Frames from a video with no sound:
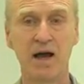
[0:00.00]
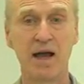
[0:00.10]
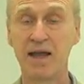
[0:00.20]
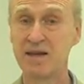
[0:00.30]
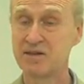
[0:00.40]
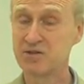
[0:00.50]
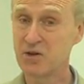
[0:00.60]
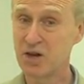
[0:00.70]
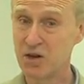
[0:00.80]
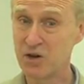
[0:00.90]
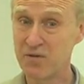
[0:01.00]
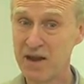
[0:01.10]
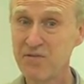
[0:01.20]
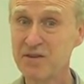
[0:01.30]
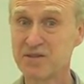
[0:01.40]
It took a lot of
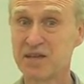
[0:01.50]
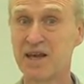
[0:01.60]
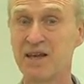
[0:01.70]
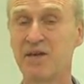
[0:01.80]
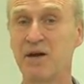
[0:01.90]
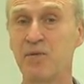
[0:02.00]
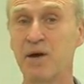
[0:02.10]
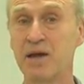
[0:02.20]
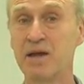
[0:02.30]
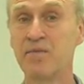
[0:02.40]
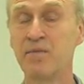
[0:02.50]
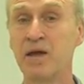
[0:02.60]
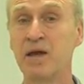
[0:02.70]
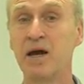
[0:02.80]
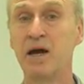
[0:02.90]
effort to get it that way,
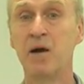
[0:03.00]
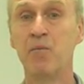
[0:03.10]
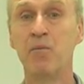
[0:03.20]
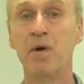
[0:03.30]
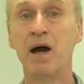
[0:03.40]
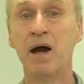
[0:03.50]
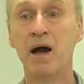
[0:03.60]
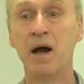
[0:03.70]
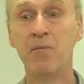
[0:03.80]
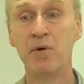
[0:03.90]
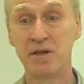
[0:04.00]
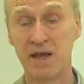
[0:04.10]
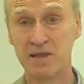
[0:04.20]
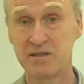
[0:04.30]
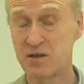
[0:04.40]
but
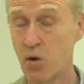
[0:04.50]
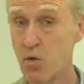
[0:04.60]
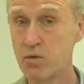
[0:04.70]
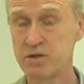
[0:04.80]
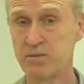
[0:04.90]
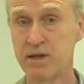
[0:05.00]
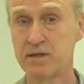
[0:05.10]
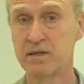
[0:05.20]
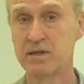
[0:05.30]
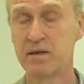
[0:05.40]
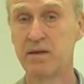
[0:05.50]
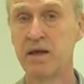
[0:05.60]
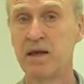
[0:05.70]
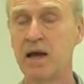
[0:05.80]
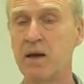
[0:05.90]
it's automated.
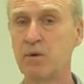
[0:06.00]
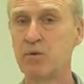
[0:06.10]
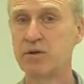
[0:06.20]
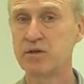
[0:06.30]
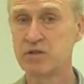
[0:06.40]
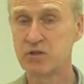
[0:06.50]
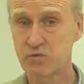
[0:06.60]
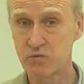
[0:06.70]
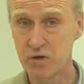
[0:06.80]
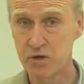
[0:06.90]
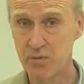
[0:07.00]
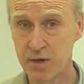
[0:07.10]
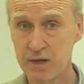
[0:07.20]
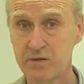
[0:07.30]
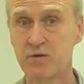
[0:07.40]
And we want
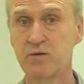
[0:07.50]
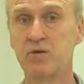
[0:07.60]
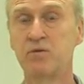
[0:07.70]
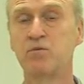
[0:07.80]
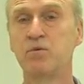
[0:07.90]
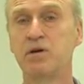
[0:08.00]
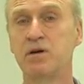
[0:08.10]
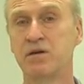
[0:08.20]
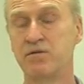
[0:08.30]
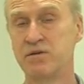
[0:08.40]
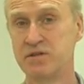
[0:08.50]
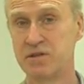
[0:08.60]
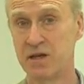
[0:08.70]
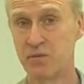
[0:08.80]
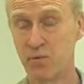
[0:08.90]
astronomy to work the
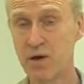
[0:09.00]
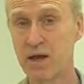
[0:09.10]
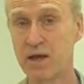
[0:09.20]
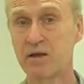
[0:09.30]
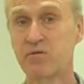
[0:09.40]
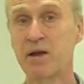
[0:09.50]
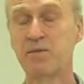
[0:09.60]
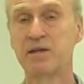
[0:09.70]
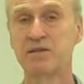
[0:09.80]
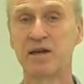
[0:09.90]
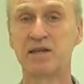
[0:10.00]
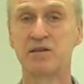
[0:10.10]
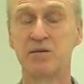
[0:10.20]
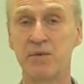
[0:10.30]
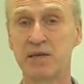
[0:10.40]
same way, grabbing
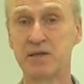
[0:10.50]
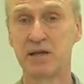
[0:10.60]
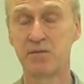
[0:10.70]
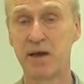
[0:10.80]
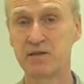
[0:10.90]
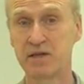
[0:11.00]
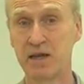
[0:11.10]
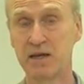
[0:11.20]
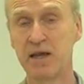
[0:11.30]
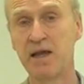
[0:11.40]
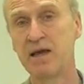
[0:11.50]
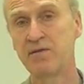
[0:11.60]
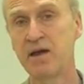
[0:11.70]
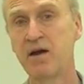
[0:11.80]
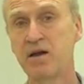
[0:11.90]
data, mixing and matching it.
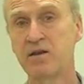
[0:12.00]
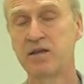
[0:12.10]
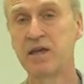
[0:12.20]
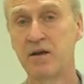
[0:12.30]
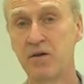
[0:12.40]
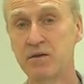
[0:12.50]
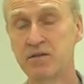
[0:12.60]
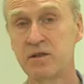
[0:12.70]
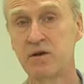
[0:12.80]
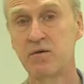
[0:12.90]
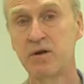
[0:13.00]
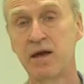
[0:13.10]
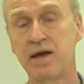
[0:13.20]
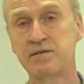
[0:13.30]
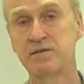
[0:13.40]
That ideal is known
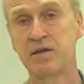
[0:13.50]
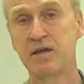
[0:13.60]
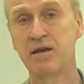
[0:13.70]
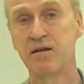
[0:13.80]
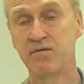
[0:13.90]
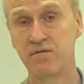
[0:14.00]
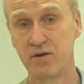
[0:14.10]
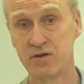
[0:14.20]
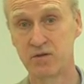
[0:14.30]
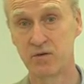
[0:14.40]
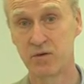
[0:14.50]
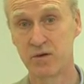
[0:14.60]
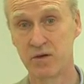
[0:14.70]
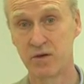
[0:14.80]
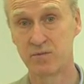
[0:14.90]
as the virtual
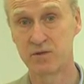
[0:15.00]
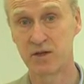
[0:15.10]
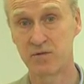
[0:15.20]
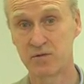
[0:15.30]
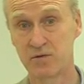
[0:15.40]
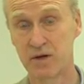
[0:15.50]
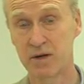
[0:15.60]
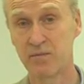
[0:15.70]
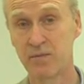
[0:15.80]
observatory.